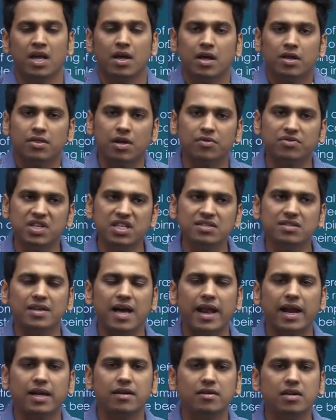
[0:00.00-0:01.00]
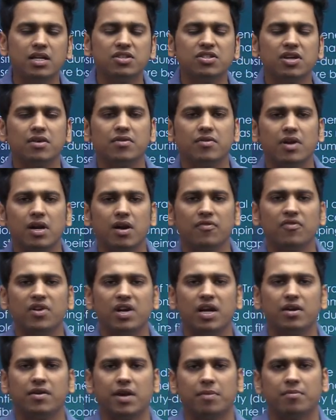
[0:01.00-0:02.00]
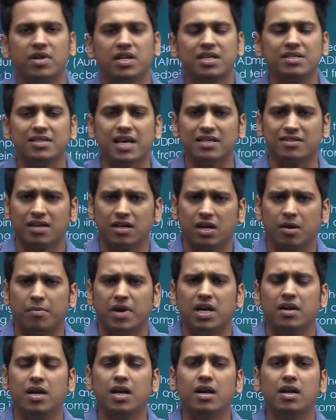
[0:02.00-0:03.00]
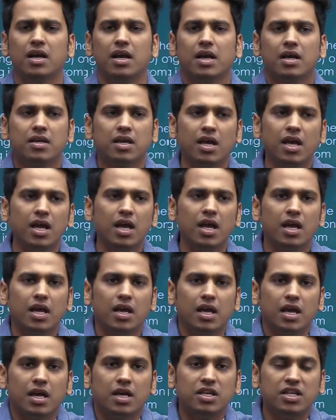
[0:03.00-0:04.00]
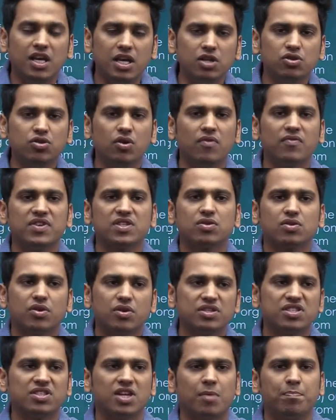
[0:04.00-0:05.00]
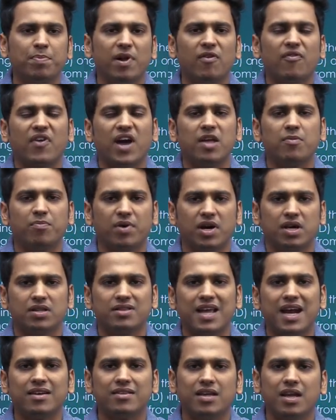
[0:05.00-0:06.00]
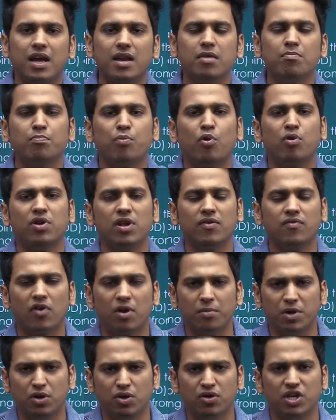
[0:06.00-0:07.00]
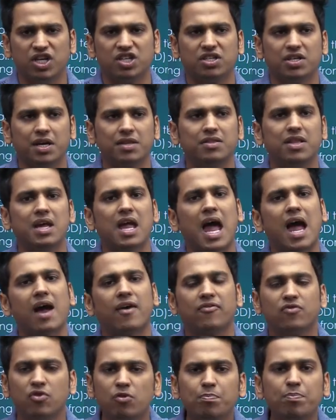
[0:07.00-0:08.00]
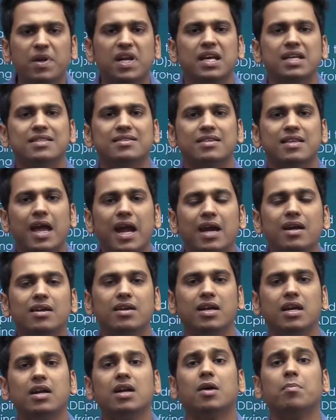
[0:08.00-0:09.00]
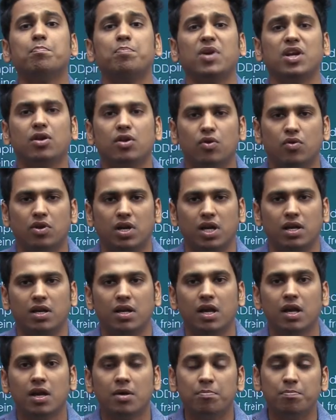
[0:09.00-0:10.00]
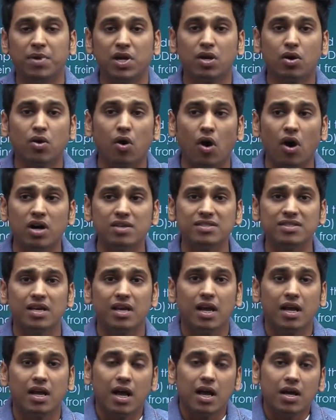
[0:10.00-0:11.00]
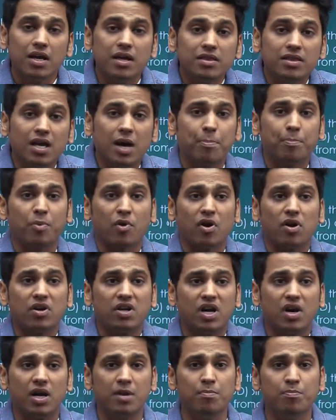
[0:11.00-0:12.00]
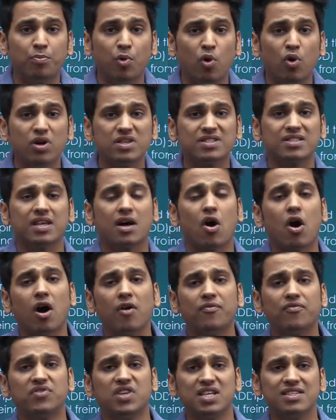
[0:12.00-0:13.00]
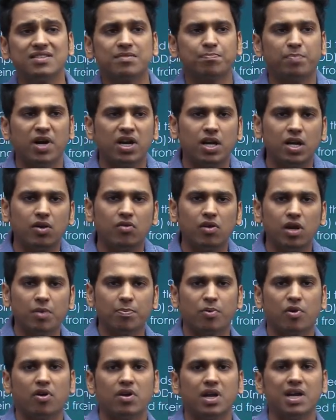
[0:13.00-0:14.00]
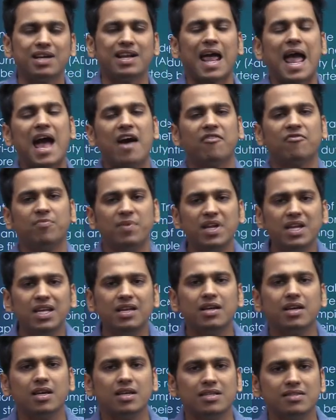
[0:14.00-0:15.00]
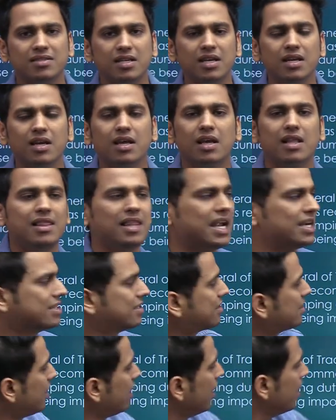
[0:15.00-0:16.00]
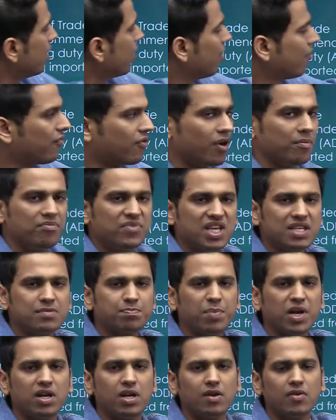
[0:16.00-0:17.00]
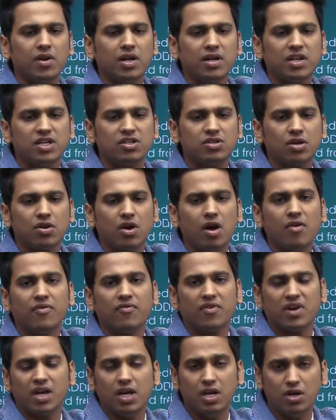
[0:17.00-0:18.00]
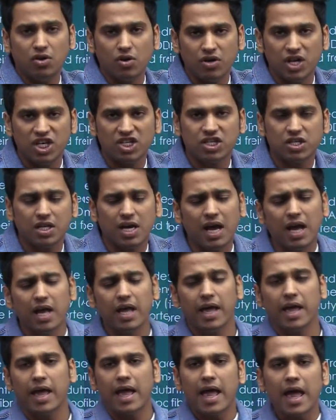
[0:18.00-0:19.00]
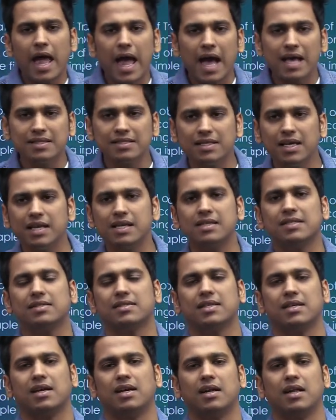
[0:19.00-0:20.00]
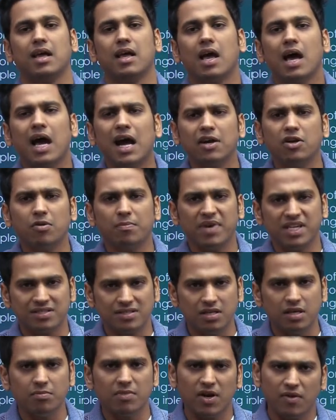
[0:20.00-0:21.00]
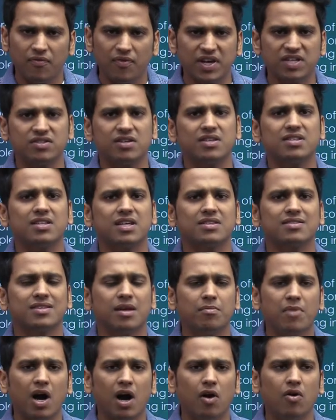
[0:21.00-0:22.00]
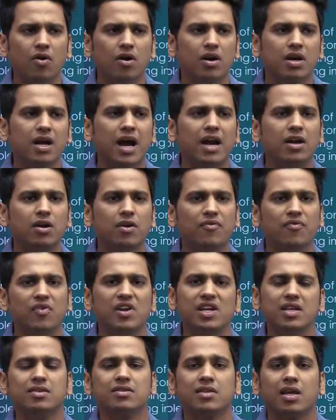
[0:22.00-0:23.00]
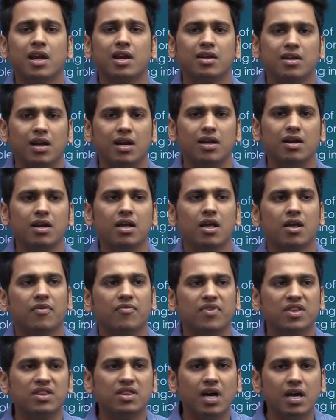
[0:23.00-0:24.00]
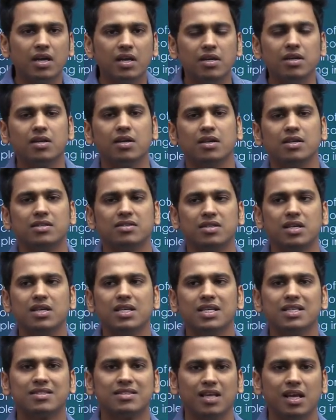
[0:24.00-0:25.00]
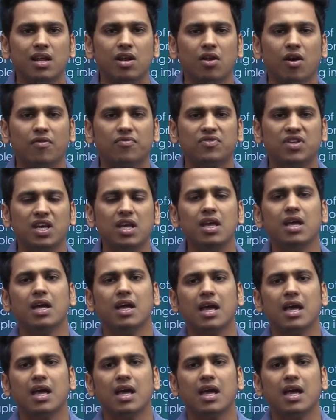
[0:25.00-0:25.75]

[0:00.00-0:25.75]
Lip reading: Now, this Director General of Trade Remedies has recommended ke ye jo viscose staple fiber that they are importing from Indonesia, they have to place anti-dumping duty because the imports of this particular product have been increasing, let's say, from this particular region of Indonesia. As a result, our domestic manufacturers are somehow kind of feeling threatened with the increasing sale of the